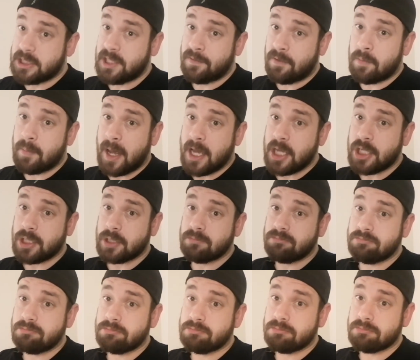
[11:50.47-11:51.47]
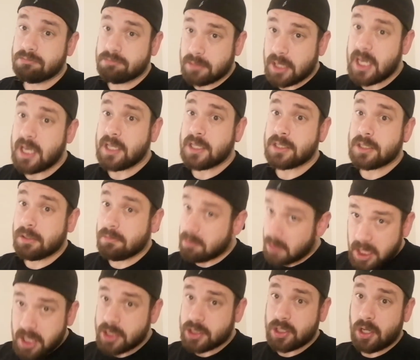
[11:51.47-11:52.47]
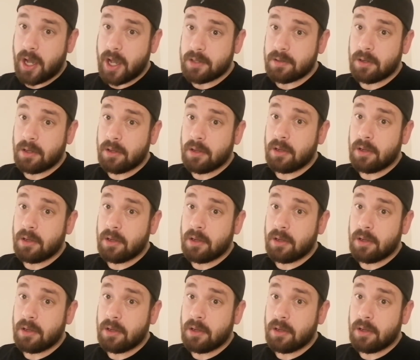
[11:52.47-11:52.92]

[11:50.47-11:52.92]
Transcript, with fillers: This information is inside